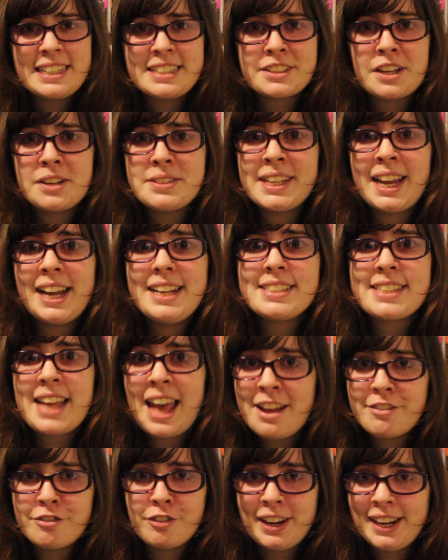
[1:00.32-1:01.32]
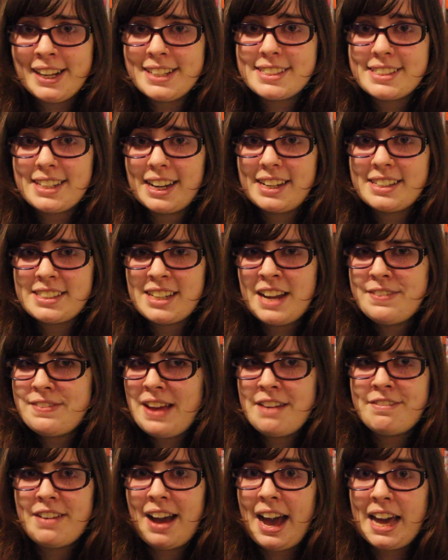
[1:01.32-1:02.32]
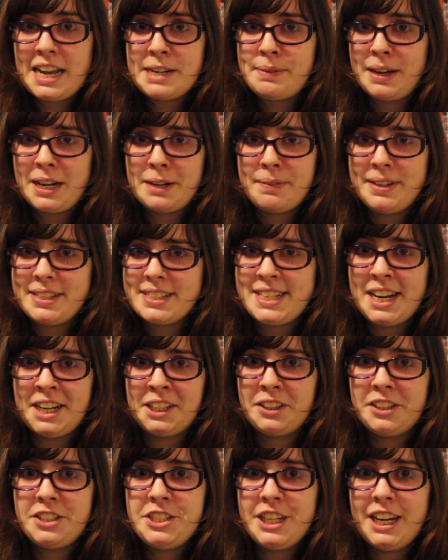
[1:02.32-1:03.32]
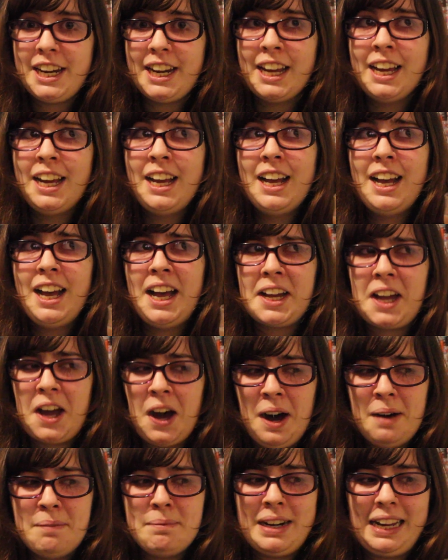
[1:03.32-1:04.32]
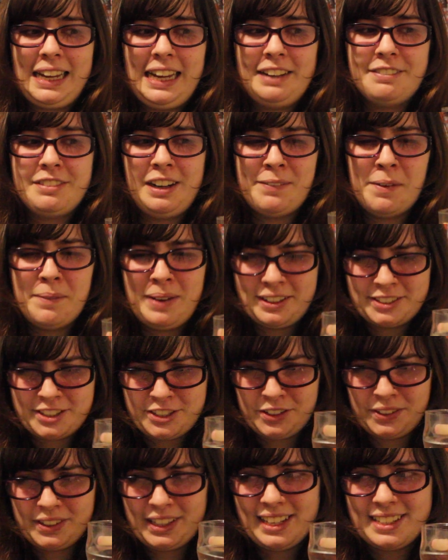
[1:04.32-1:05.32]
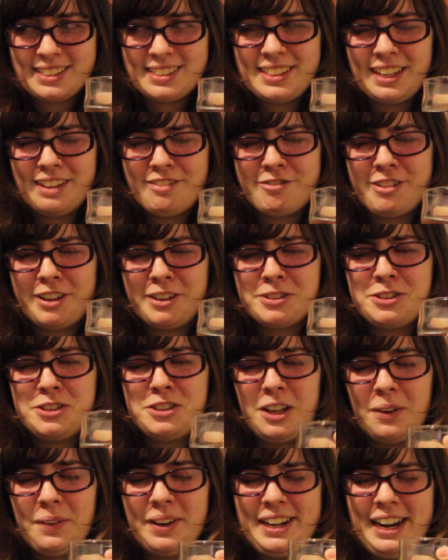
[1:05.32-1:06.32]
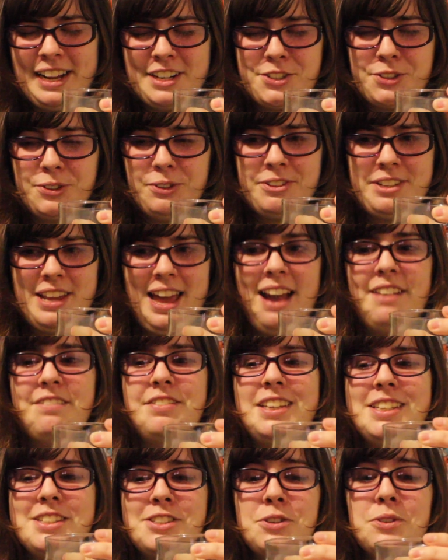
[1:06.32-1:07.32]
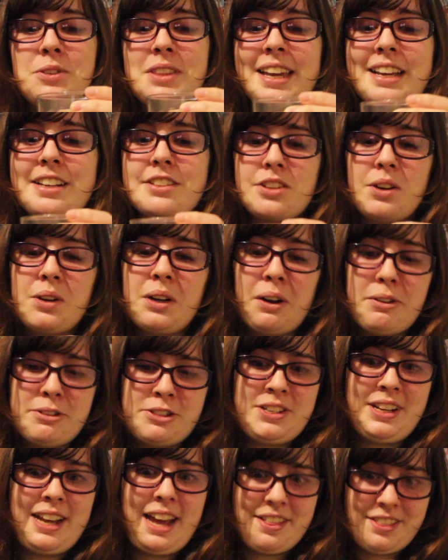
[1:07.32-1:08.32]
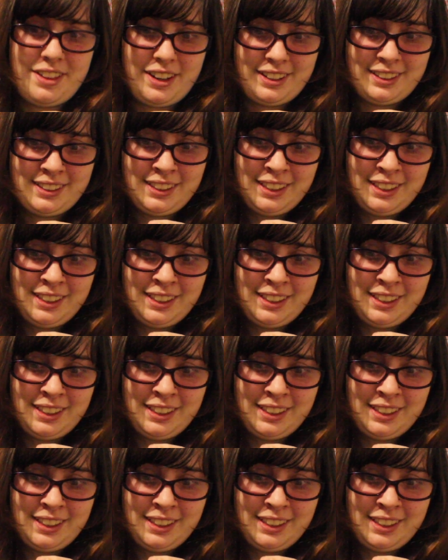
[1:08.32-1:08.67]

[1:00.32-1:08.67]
This goes against every instinct I've ever had about a piece of technology. I can't believe I'm about to do this. It feels so unnatural to have these two things so close together.